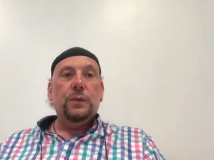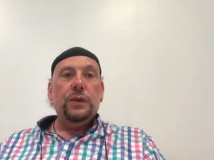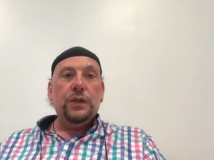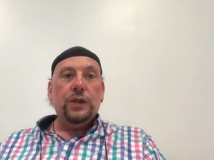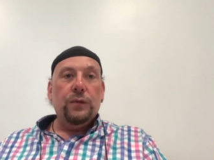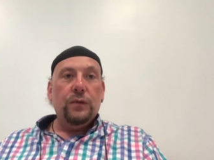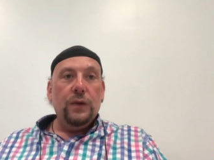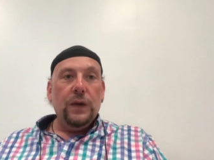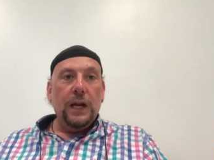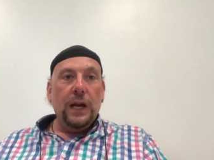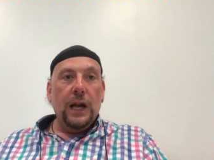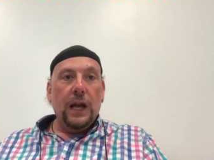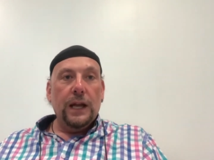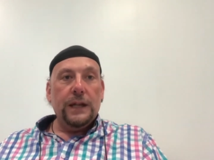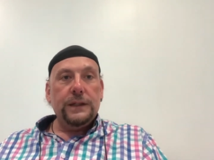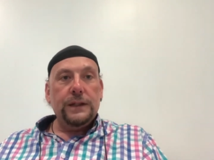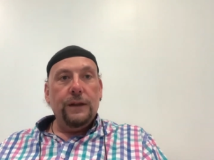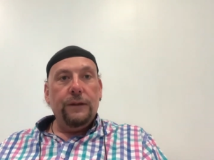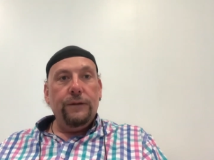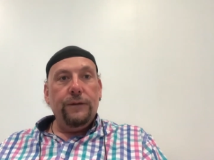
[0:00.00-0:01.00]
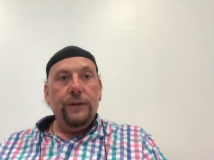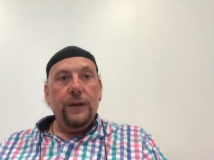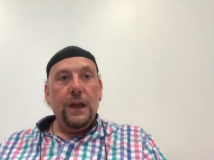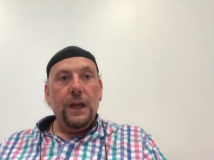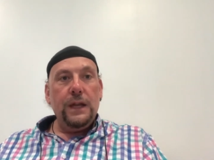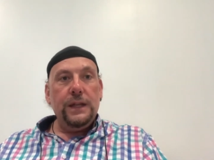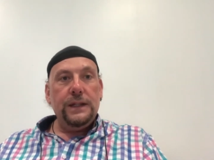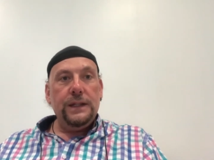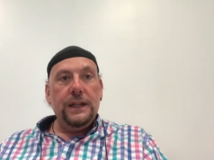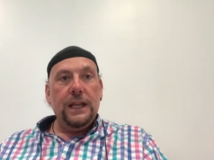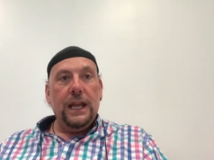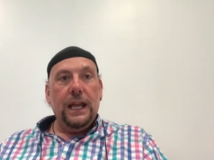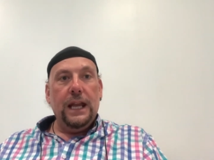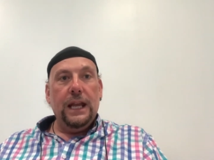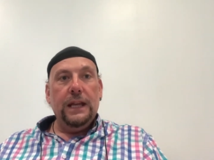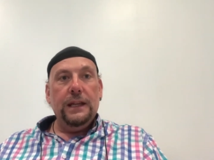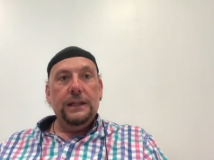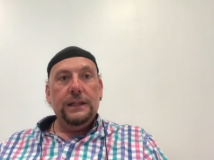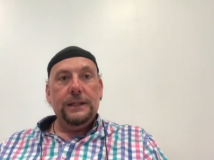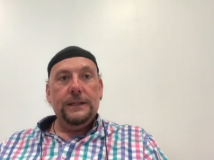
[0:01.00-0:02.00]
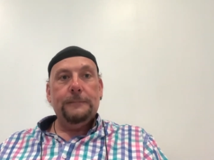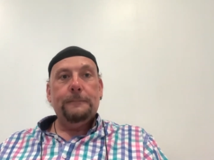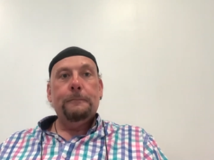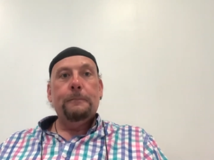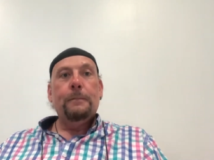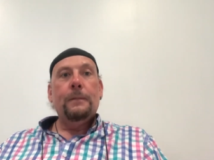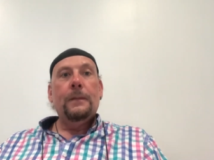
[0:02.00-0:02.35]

which I really like. So the first is